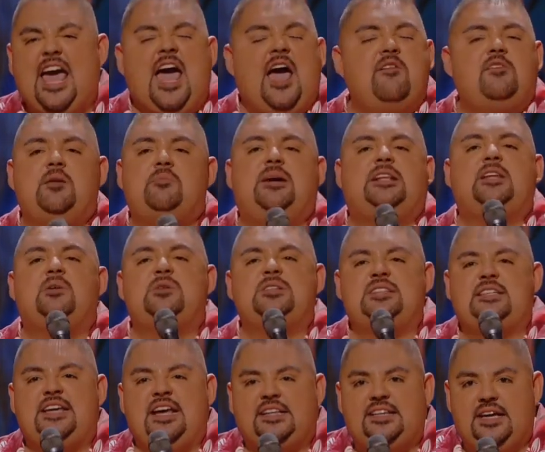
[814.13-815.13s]
Everybody was
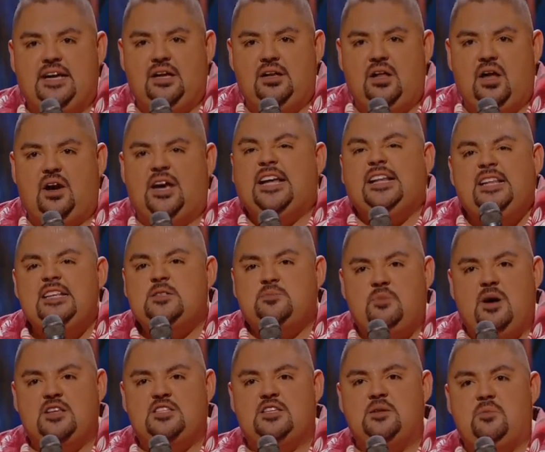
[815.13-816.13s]
getting along. It is
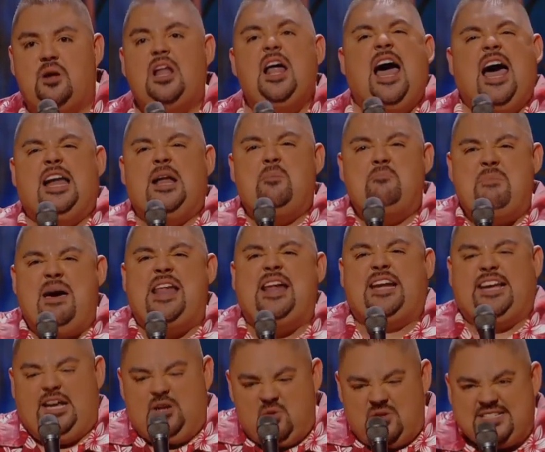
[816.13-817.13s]
possible. An
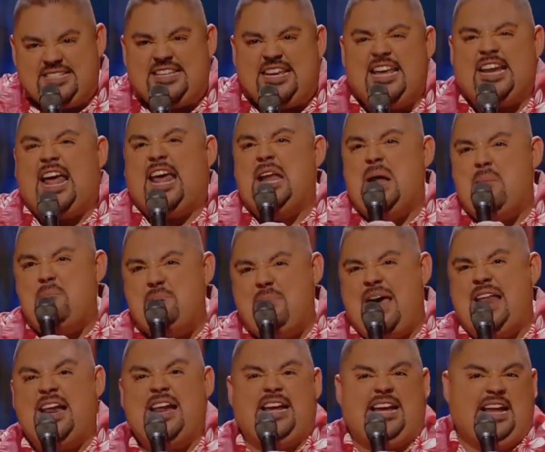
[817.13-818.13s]
American was here. An
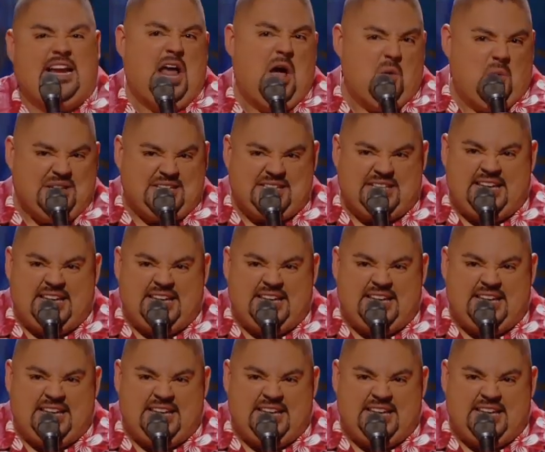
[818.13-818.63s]
American was